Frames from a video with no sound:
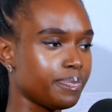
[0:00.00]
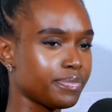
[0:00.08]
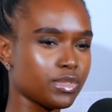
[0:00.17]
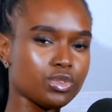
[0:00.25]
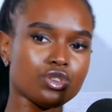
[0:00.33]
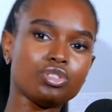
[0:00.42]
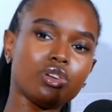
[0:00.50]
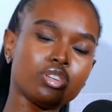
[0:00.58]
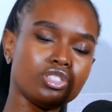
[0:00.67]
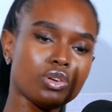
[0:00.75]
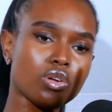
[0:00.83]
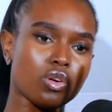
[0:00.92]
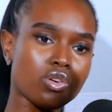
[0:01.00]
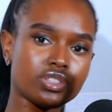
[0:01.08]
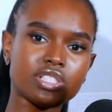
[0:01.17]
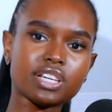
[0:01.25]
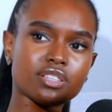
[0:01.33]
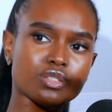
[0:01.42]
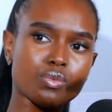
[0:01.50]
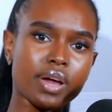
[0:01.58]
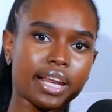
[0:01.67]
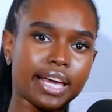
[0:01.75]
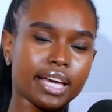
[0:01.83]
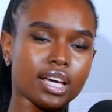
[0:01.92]
sociological contexts where
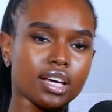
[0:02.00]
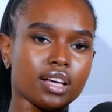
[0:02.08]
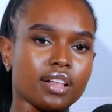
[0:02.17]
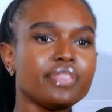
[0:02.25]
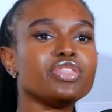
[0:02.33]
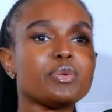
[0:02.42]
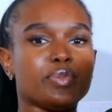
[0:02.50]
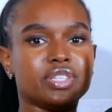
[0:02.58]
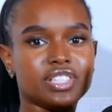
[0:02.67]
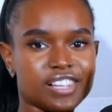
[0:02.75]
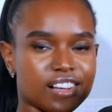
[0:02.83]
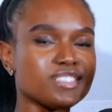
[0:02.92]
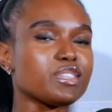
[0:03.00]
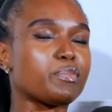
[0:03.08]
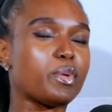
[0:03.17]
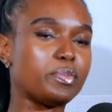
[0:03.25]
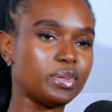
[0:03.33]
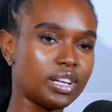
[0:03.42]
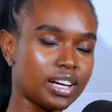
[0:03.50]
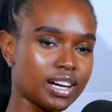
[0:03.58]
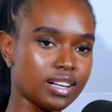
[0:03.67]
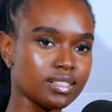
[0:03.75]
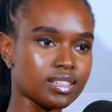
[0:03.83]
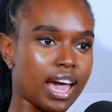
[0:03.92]
like the pretty girls or the popular
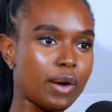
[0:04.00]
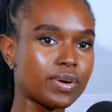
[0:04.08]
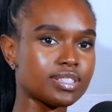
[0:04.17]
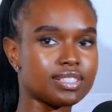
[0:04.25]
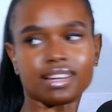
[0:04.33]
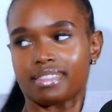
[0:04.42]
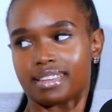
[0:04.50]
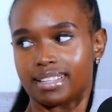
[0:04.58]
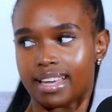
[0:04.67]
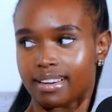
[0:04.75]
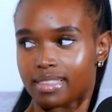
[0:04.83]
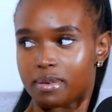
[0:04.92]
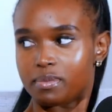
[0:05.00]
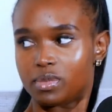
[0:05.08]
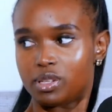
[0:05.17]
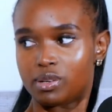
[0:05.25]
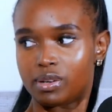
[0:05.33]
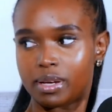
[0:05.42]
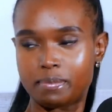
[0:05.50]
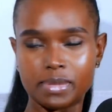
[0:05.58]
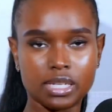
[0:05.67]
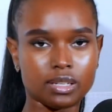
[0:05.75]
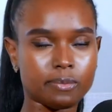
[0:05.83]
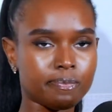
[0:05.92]
girls i was nothing like them you know what i
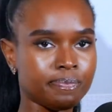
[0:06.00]
mean